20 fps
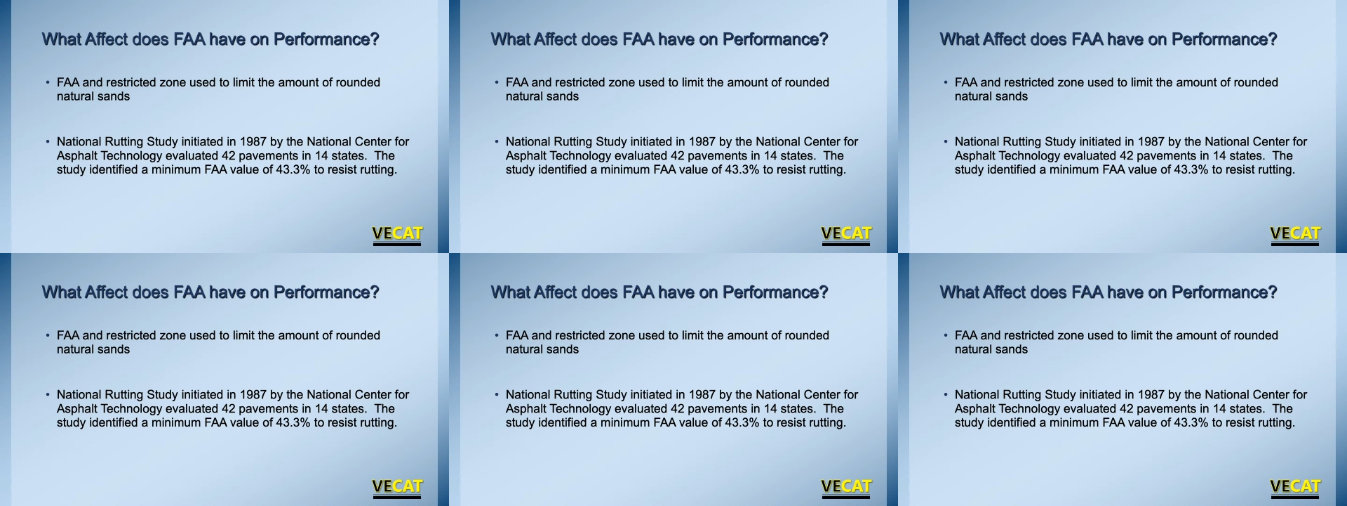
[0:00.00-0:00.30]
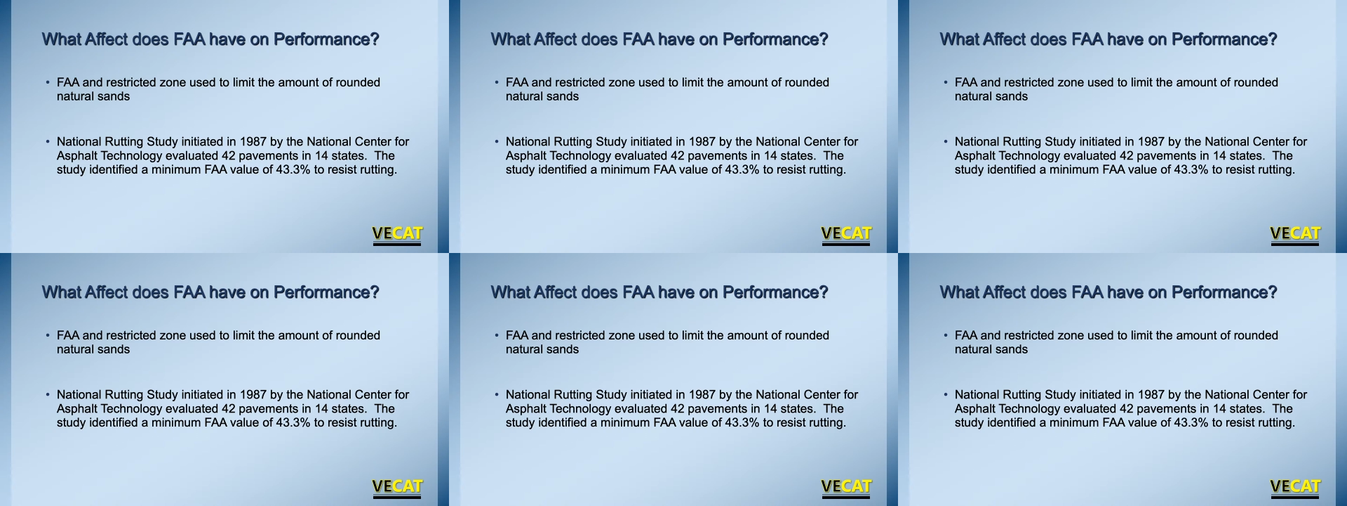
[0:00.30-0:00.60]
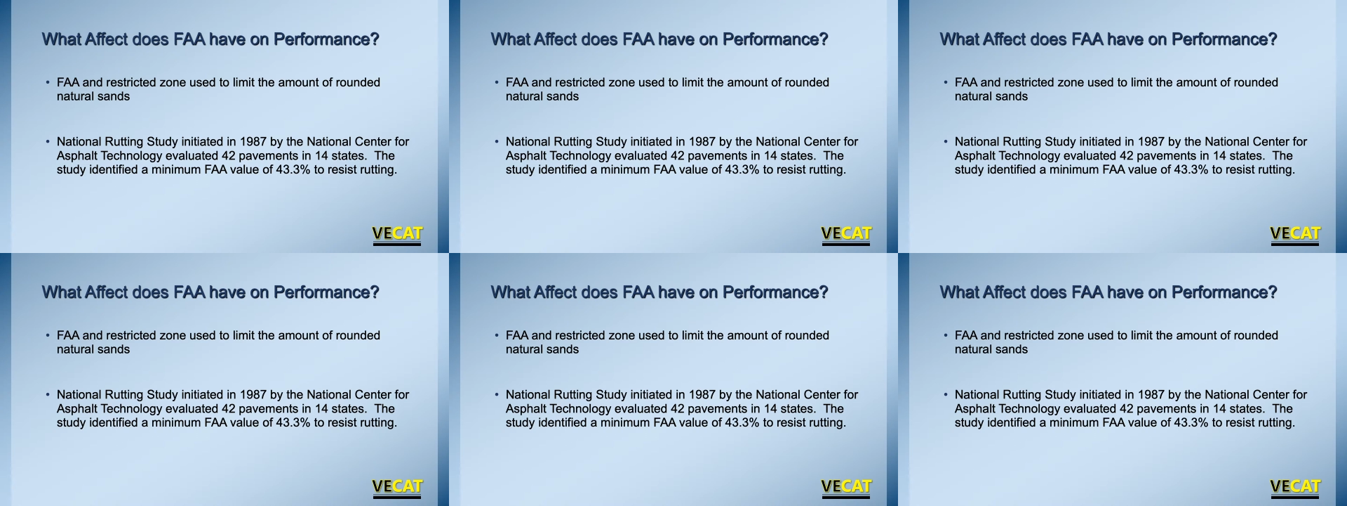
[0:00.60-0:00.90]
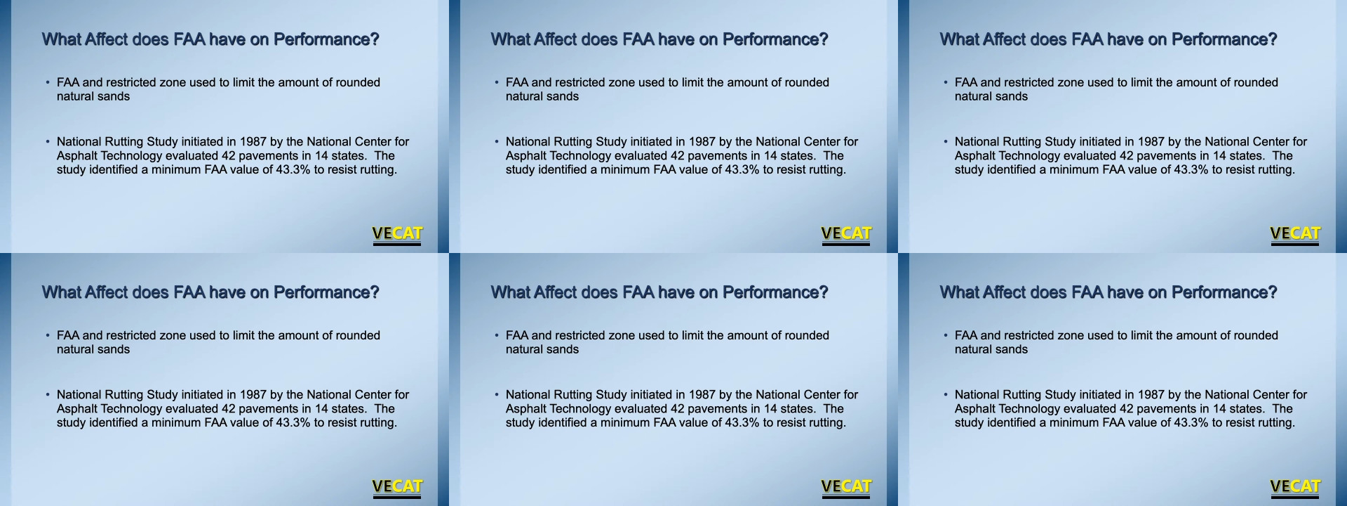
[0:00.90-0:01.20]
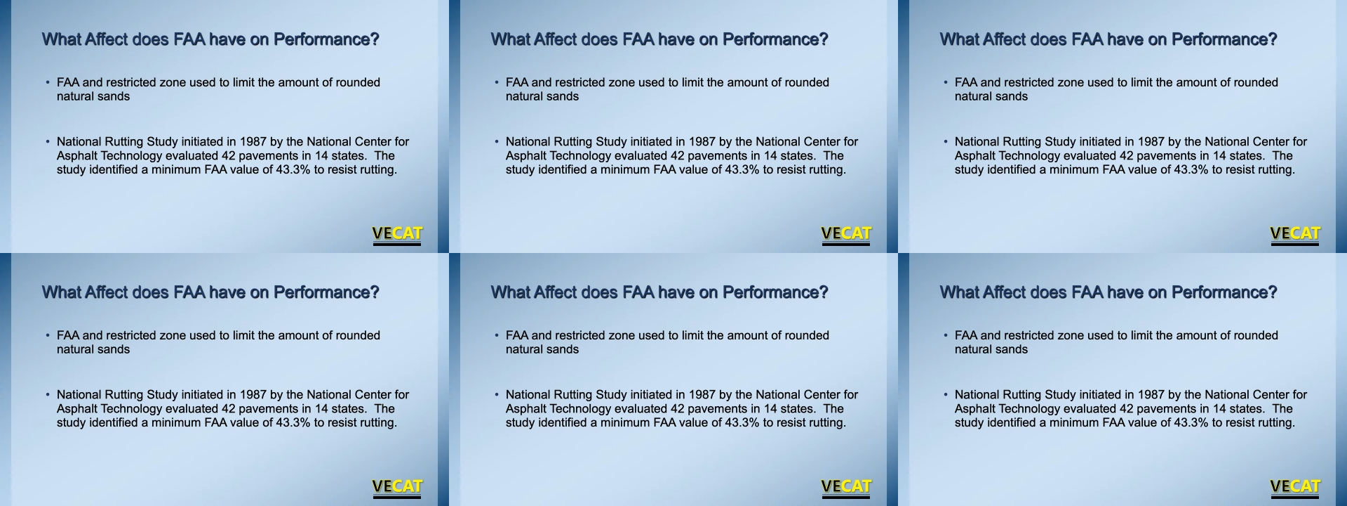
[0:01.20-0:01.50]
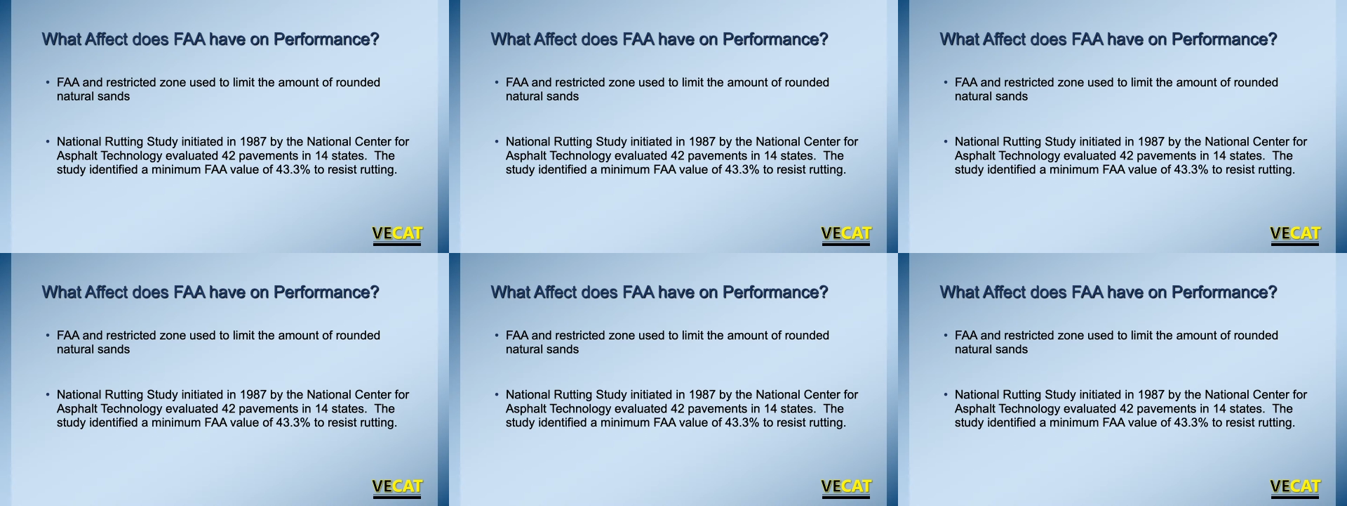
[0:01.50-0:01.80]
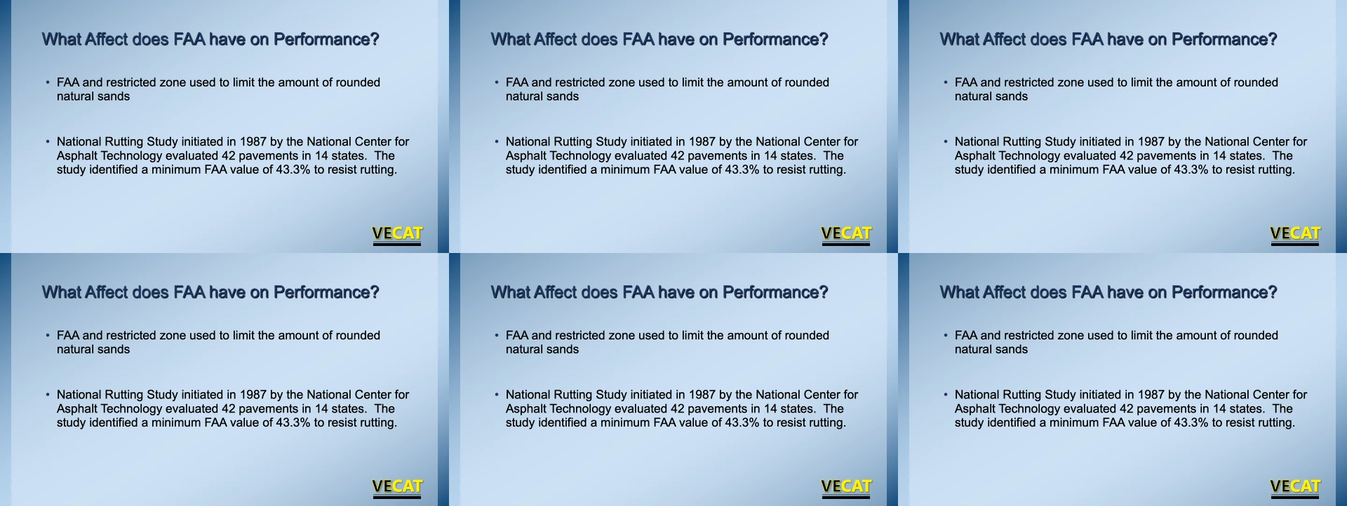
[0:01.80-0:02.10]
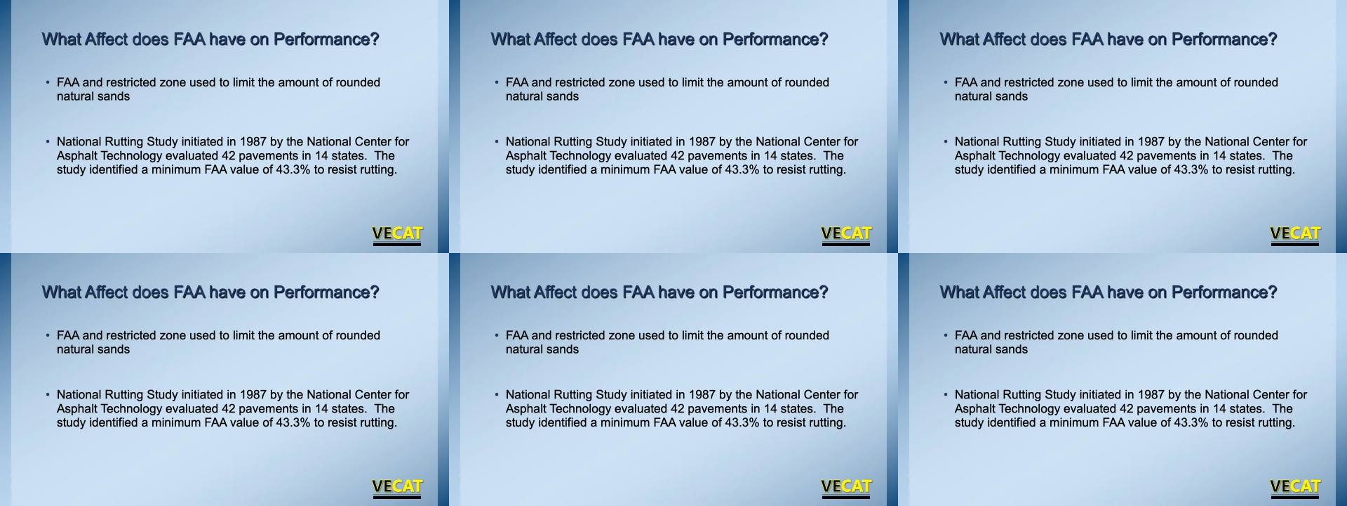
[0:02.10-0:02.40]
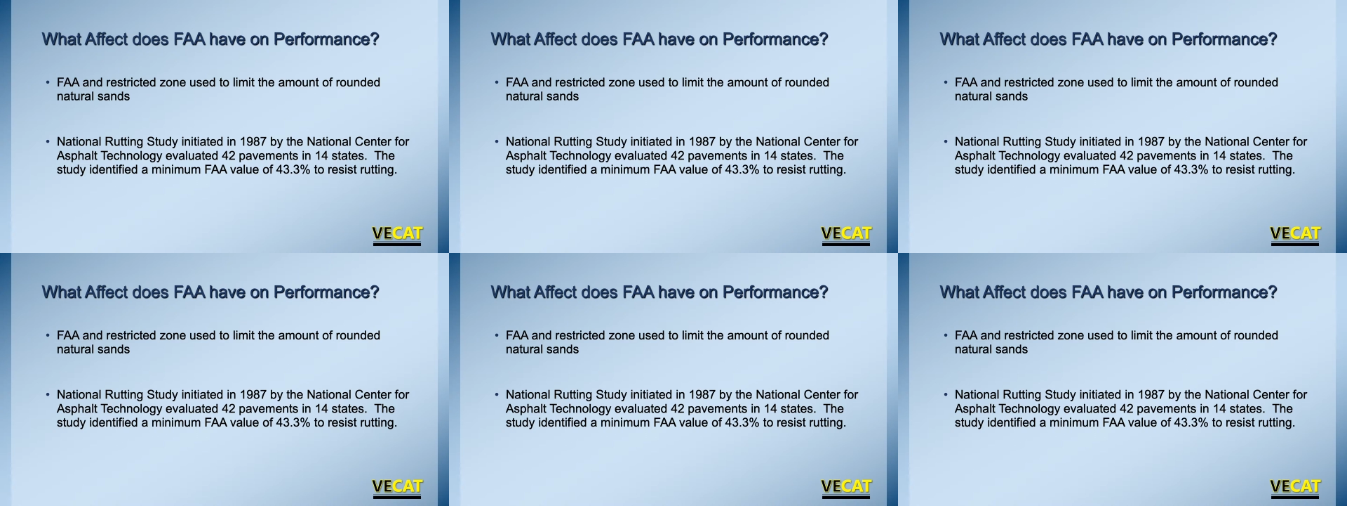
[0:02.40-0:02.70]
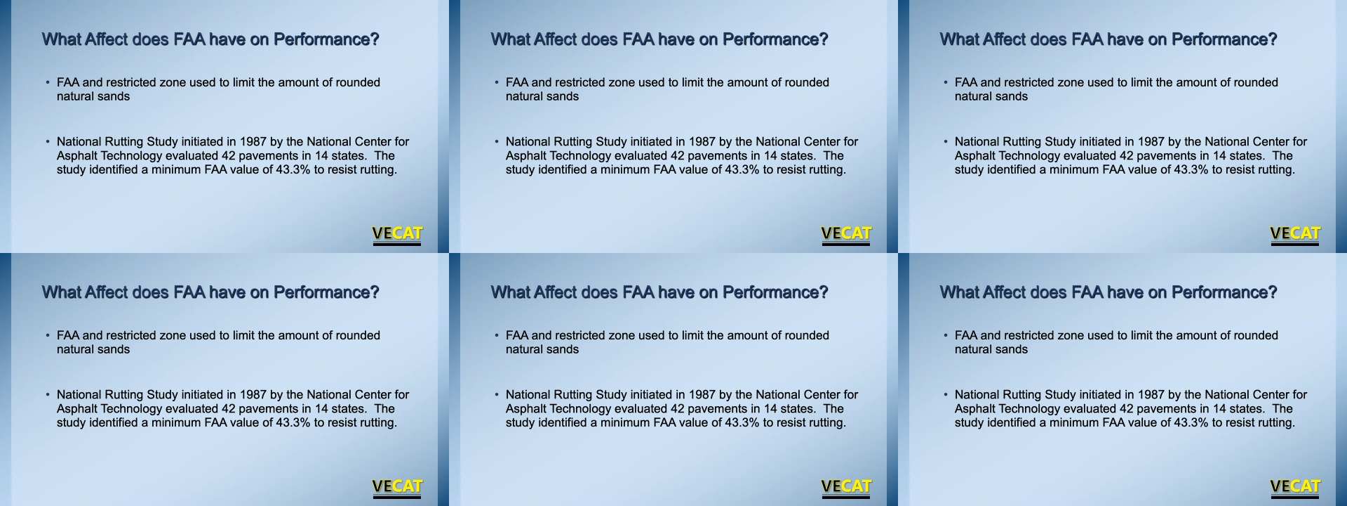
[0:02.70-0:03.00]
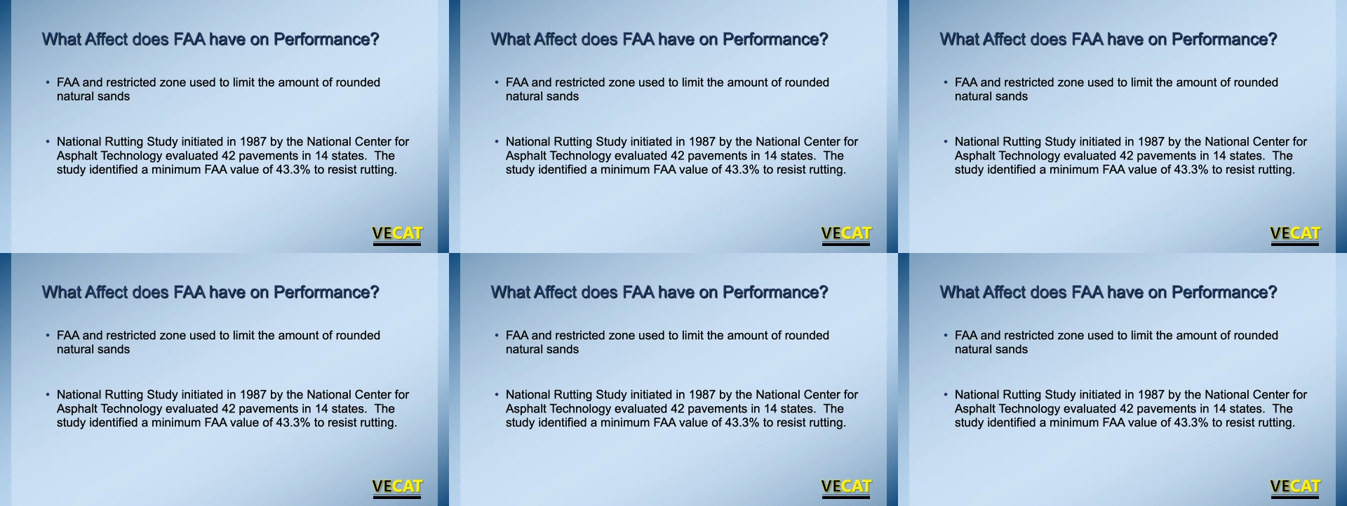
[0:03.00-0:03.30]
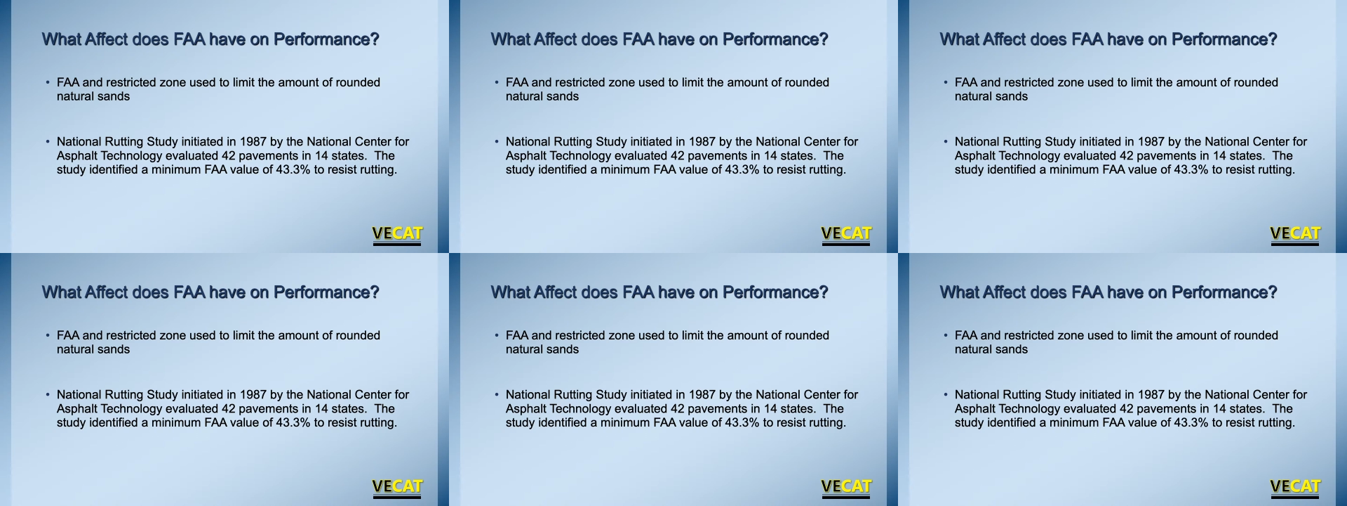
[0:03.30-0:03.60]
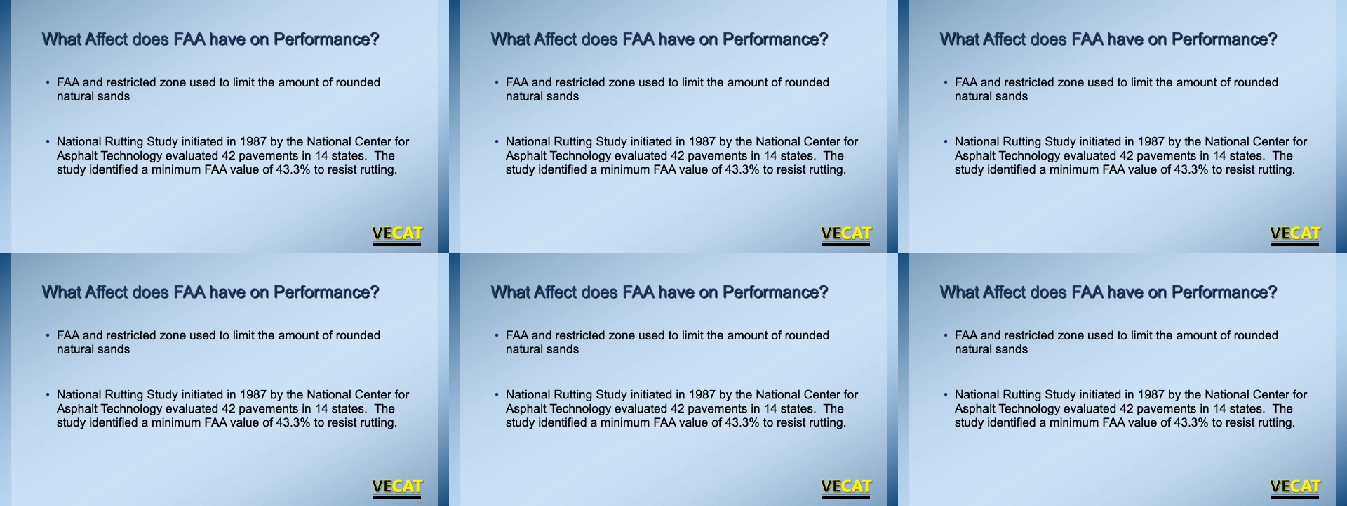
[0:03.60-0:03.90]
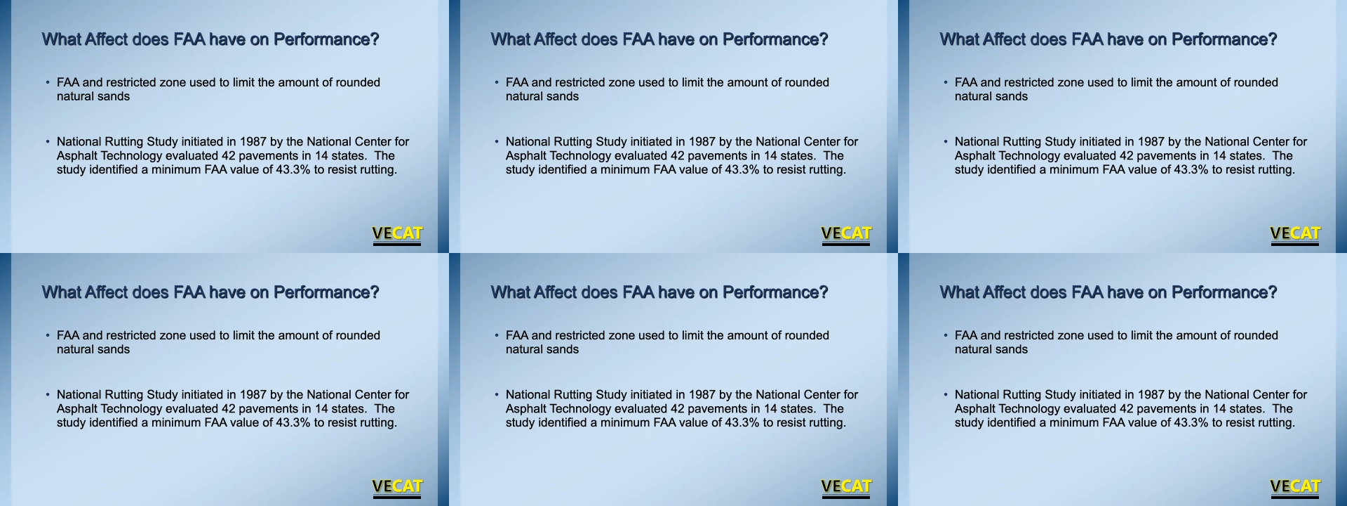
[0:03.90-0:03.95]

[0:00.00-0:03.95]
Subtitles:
(no speaker visible)